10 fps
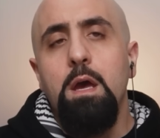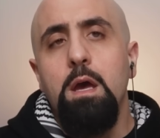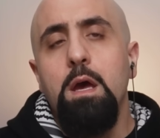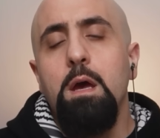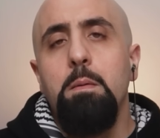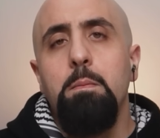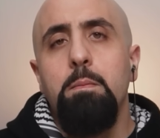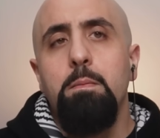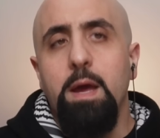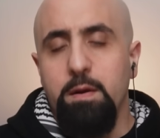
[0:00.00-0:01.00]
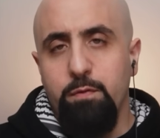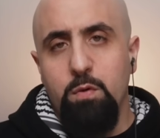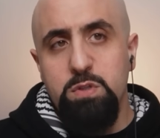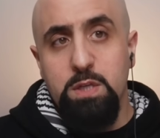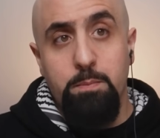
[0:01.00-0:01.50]
And of
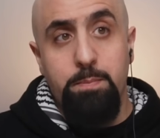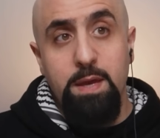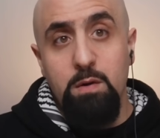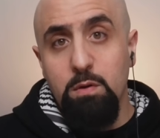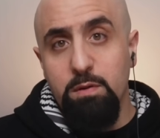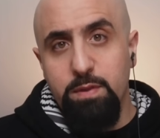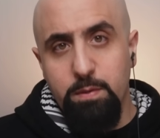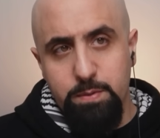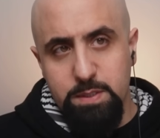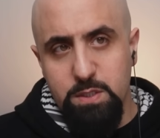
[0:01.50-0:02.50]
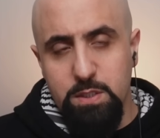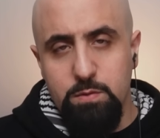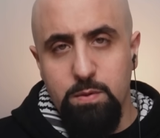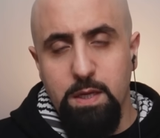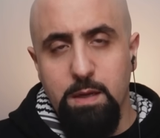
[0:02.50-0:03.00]
course, compare all of their
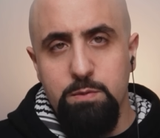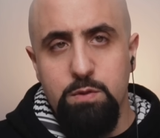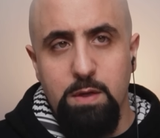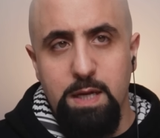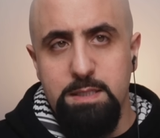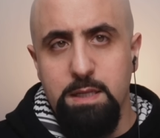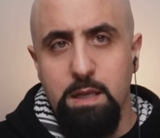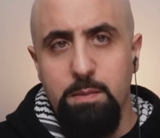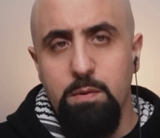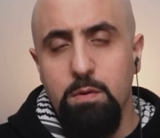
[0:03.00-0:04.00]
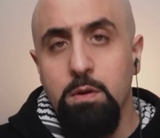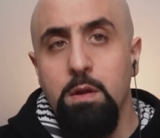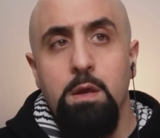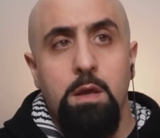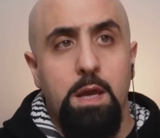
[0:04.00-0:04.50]
positions when it comes to Gaza and Lebanon,
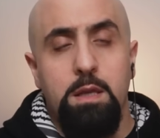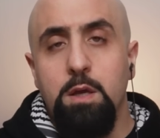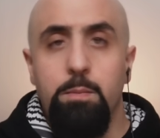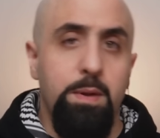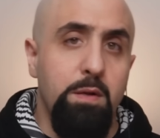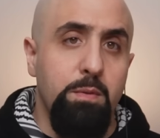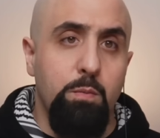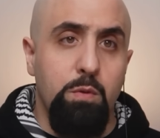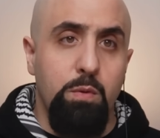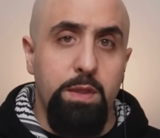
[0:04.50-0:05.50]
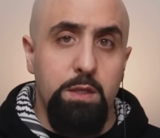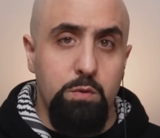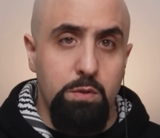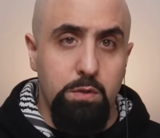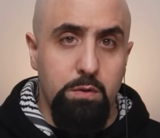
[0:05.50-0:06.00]
and compare them with what they
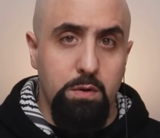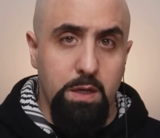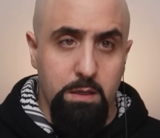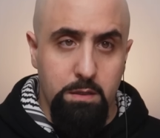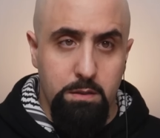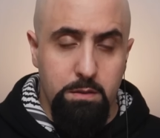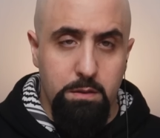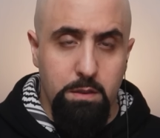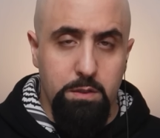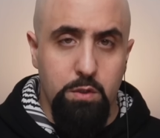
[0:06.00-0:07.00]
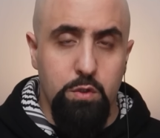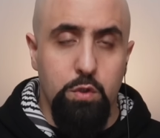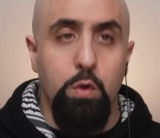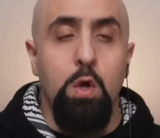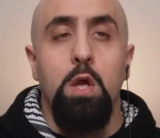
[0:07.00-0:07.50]
do in Ukraine,
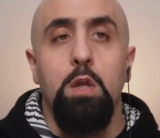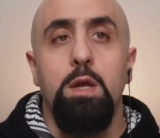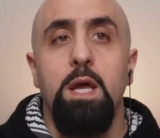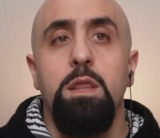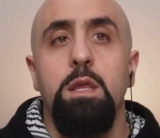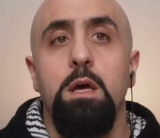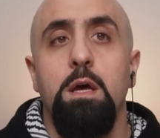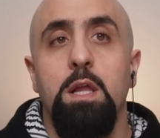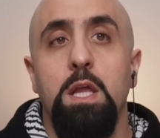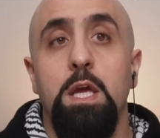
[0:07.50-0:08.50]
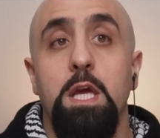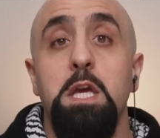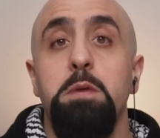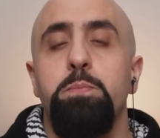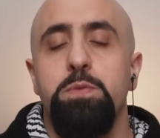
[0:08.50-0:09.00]
to look at the
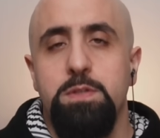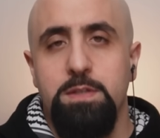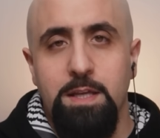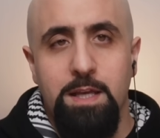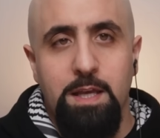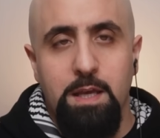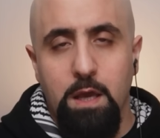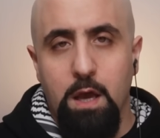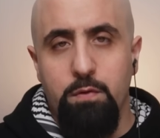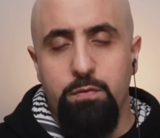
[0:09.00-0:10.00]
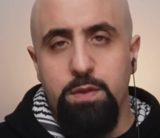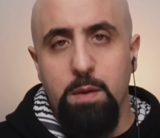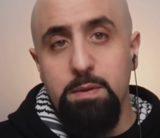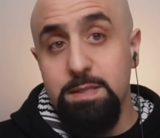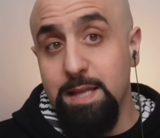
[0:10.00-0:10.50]
heaps of
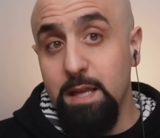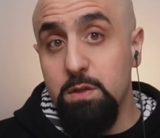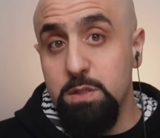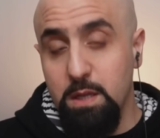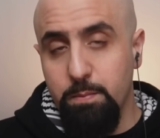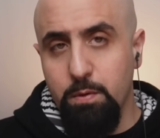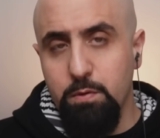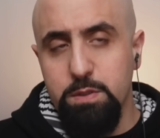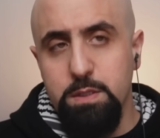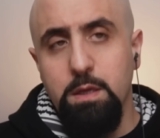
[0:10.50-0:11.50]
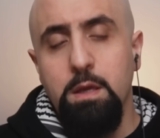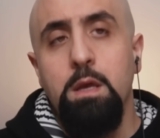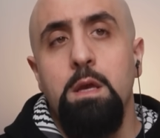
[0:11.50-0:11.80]
double standards and hypocrisy.